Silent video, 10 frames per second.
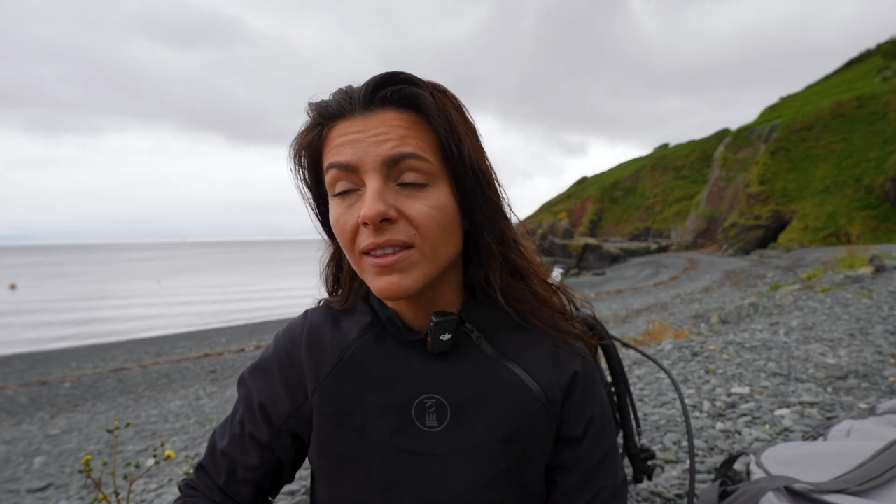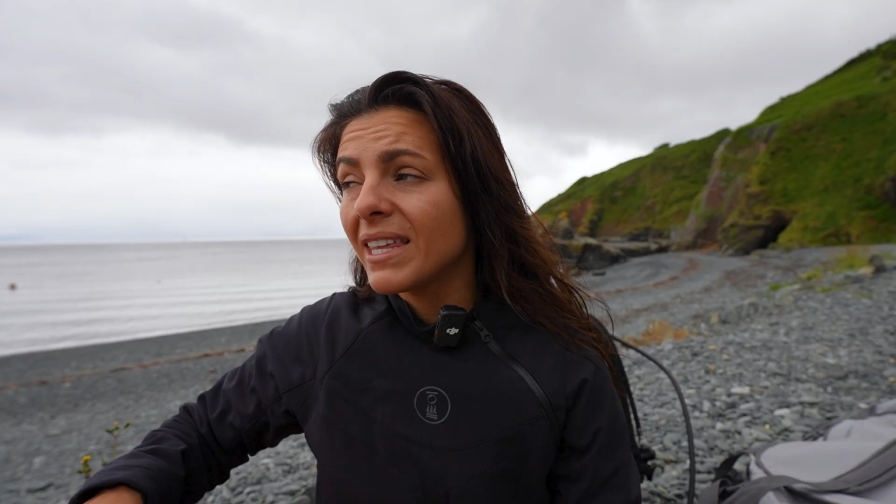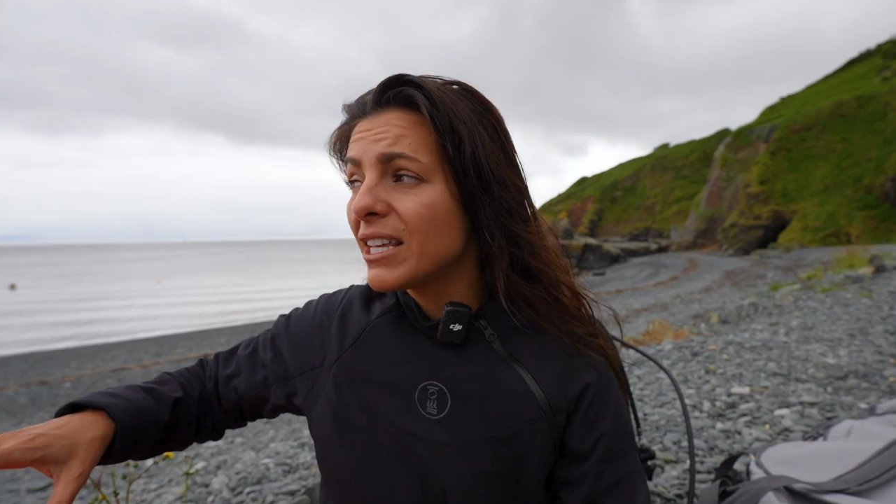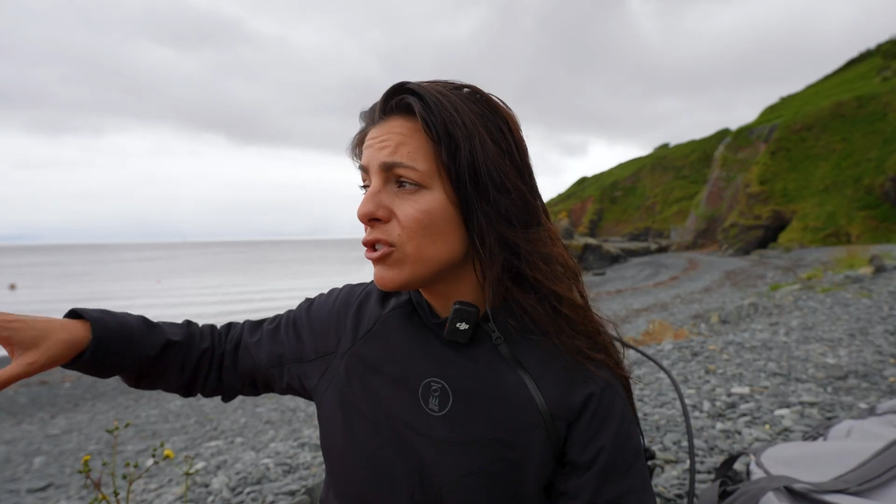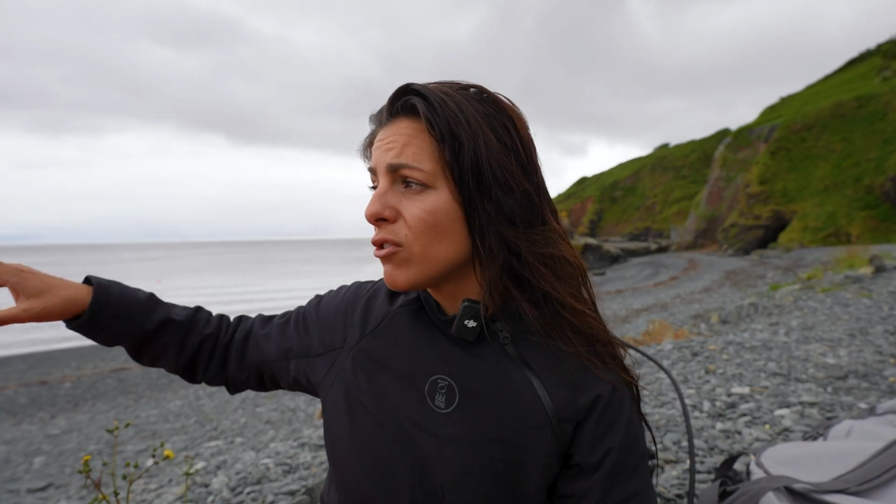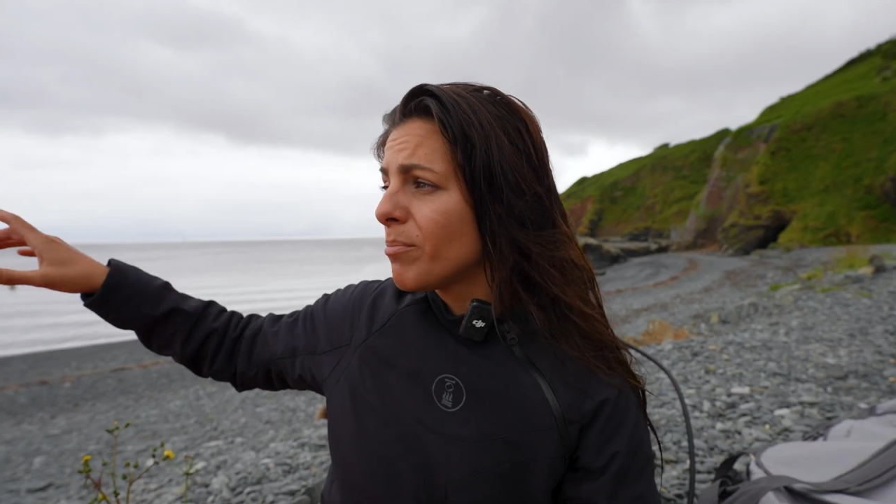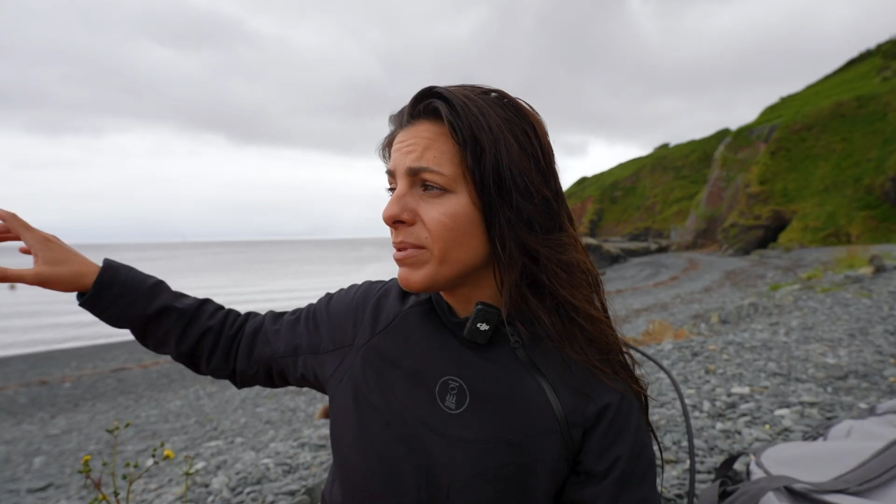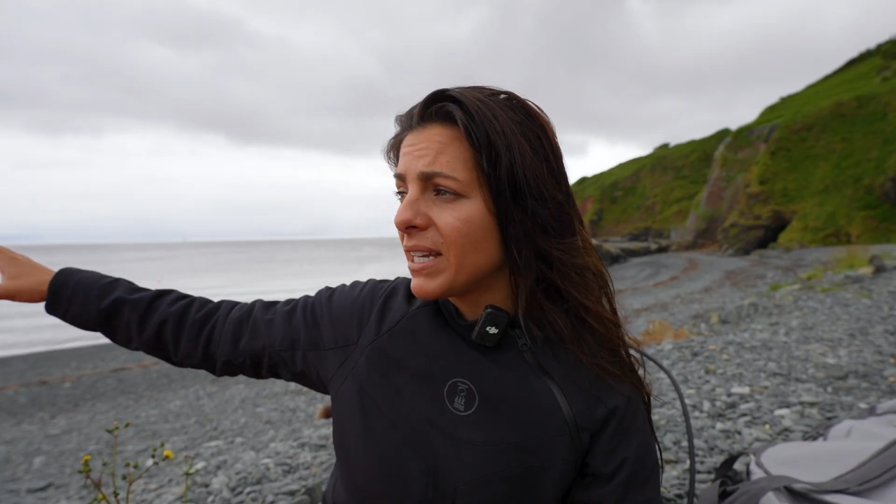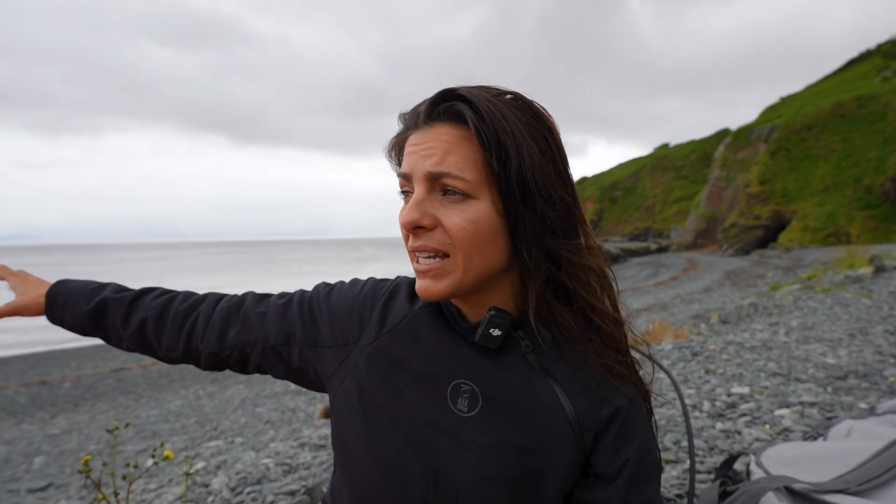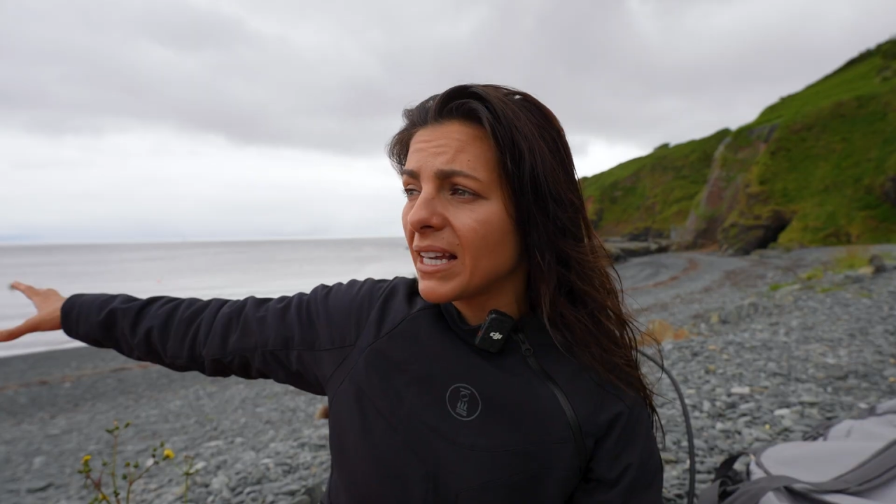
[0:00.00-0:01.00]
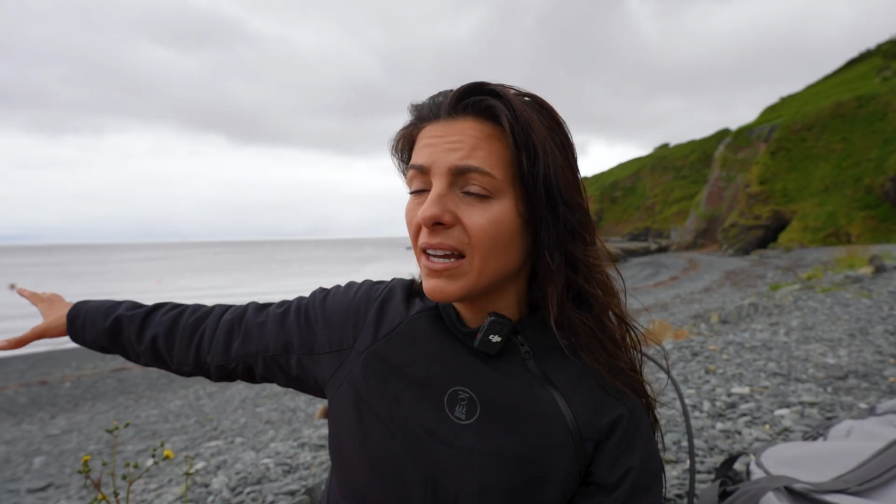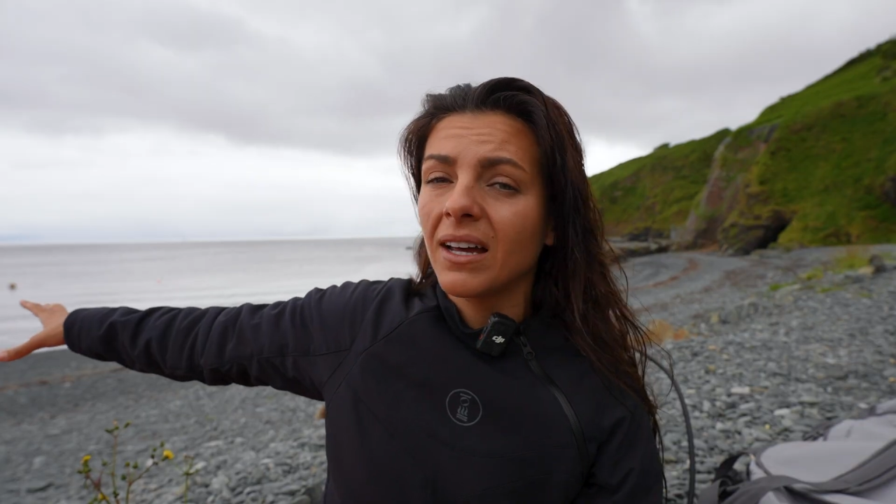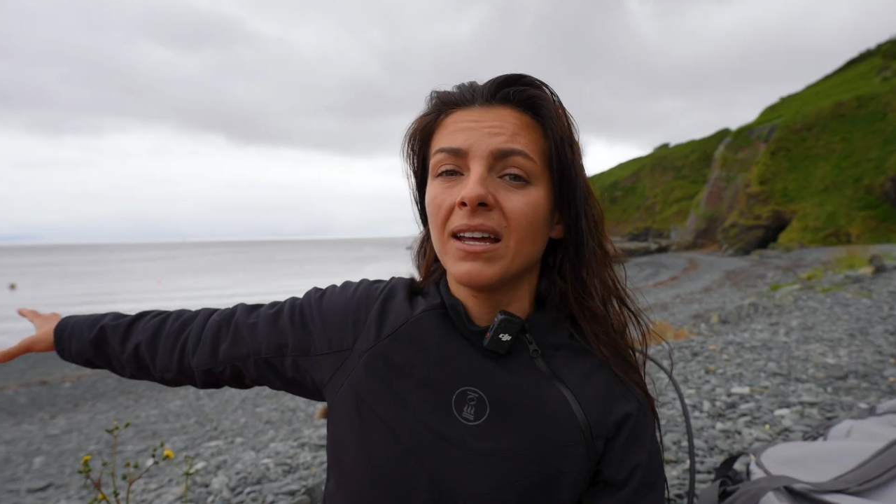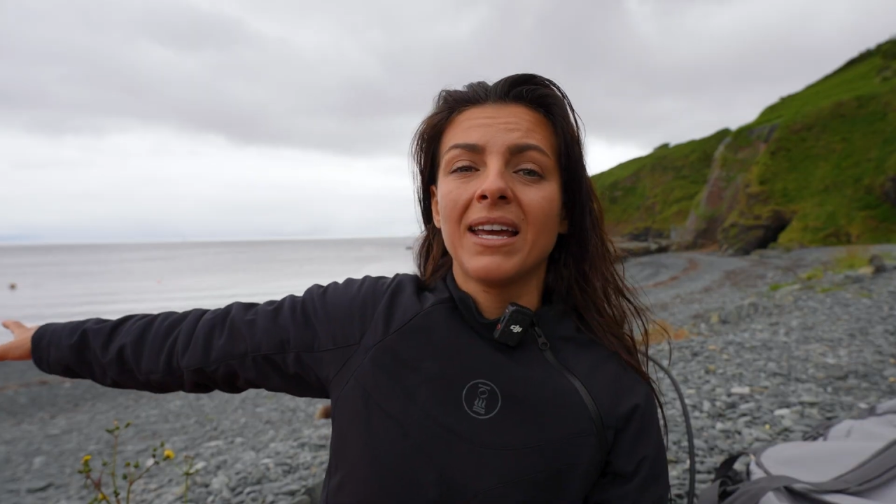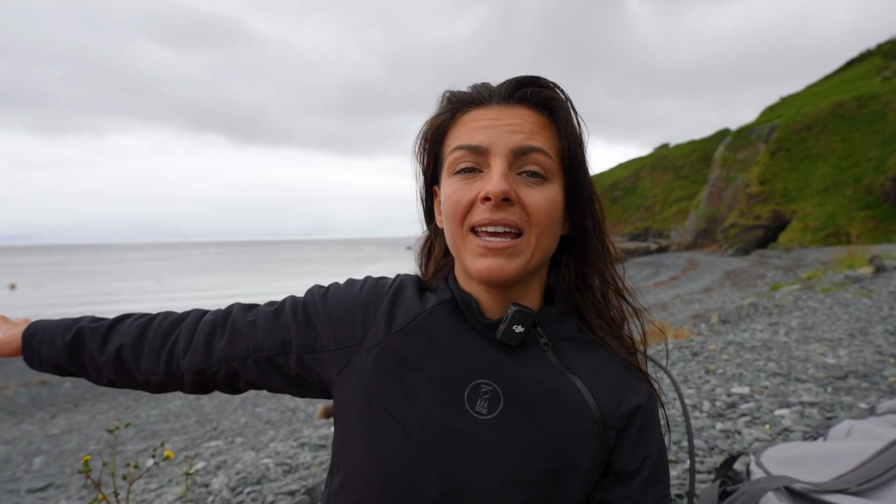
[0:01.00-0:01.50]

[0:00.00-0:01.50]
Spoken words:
This year in particular